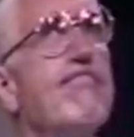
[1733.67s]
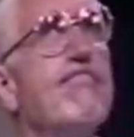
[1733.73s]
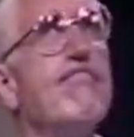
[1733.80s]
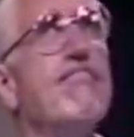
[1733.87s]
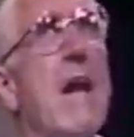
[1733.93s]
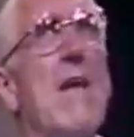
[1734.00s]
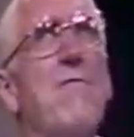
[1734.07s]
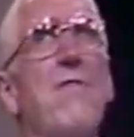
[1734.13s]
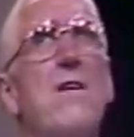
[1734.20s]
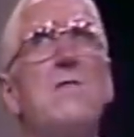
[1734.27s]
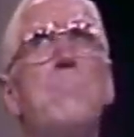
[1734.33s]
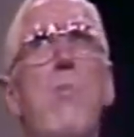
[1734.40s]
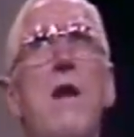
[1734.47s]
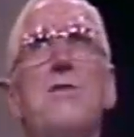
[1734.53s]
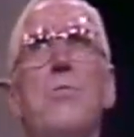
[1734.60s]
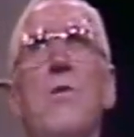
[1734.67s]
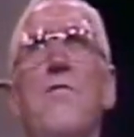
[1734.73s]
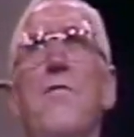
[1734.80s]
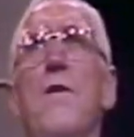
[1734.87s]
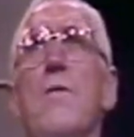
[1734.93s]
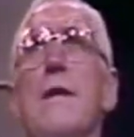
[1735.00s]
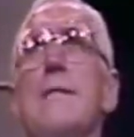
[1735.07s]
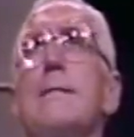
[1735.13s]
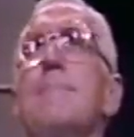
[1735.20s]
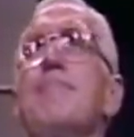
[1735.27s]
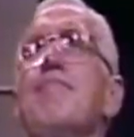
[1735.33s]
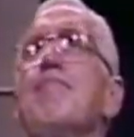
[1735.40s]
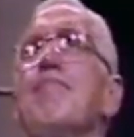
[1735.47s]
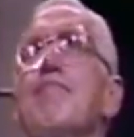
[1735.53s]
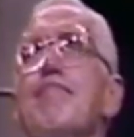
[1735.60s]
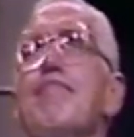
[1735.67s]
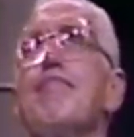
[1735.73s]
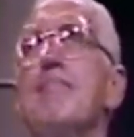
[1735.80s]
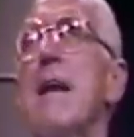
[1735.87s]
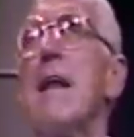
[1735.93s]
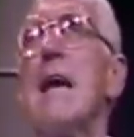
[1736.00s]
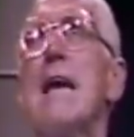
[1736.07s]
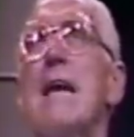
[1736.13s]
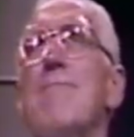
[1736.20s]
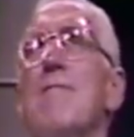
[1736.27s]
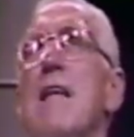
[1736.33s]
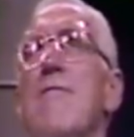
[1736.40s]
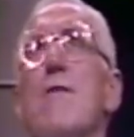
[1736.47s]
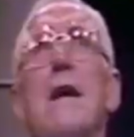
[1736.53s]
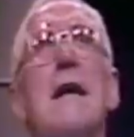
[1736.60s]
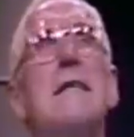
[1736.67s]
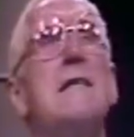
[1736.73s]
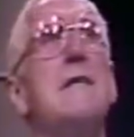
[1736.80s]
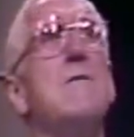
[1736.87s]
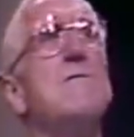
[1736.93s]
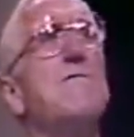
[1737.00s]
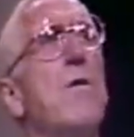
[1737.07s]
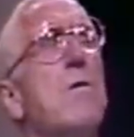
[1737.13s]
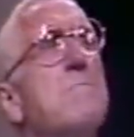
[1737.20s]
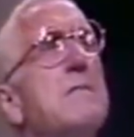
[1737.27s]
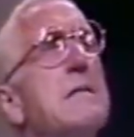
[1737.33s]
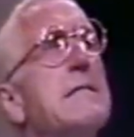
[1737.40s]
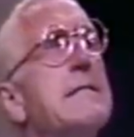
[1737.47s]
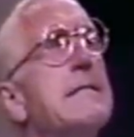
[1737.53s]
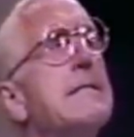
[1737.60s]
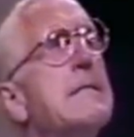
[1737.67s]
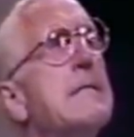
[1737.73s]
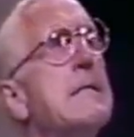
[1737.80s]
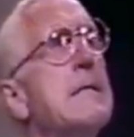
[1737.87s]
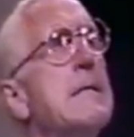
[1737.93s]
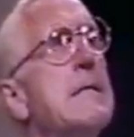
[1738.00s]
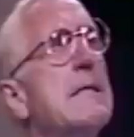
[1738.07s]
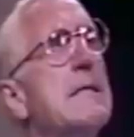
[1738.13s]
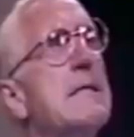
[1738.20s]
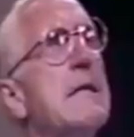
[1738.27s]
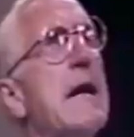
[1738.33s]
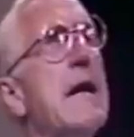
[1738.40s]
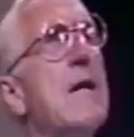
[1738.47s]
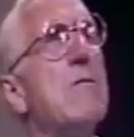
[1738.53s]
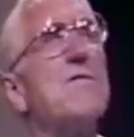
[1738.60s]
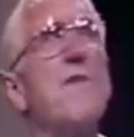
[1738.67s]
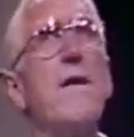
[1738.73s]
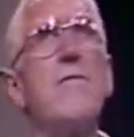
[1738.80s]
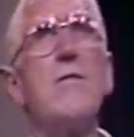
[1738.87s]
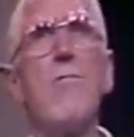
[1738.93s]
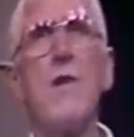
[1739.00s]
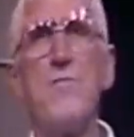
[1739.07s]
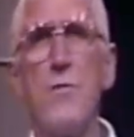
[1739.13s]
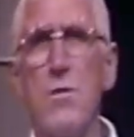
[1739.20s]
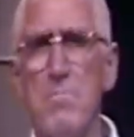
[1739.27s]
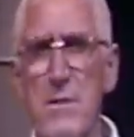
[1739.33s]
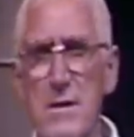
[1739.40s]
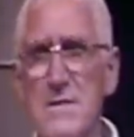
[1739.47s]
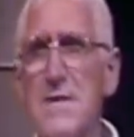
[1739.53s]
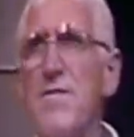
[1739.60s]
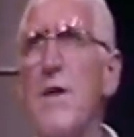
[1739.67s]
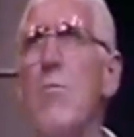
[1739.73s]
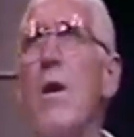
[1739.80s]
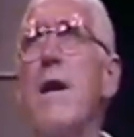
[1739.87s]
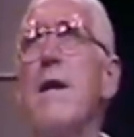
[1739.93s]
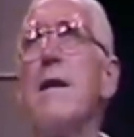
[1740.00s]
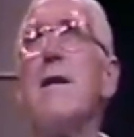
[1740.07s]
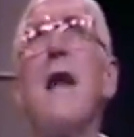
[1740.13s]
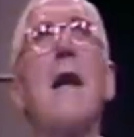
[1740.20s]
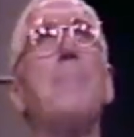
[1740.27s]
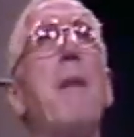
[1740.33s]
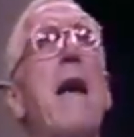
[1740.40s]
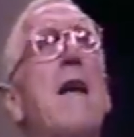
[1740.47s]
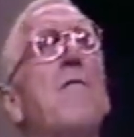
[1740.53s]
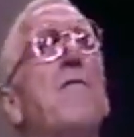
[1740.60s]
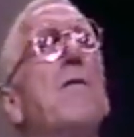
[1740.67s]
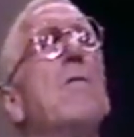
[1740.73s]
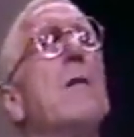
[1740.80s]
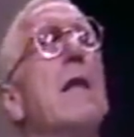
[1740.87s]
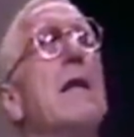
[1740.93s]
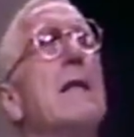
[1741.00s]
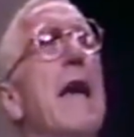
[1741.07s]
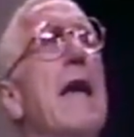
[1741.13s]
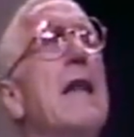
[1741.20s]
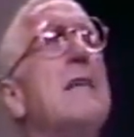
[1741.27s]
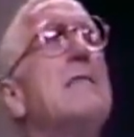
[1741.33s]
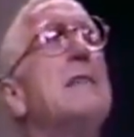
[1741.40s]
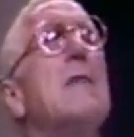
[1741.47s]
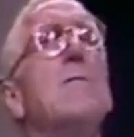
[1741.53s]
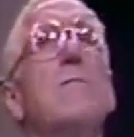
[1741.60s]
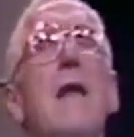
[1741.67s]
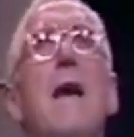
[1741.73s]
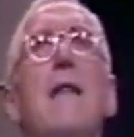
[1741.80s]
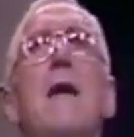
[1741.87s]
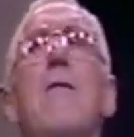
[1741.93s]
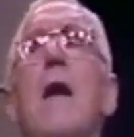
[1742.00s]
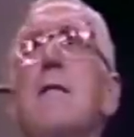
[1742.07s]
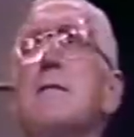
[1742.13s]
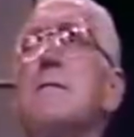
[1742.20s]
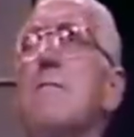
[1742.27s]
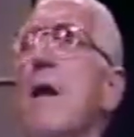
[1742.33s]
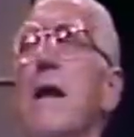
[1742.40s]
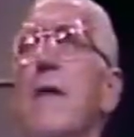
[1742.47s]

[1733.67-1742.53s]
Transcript: My first brush with phonies. And I have never had any use for them since. I always favored the rough old birds. If they wanted to knock back a few, went into any saloon down there on the square.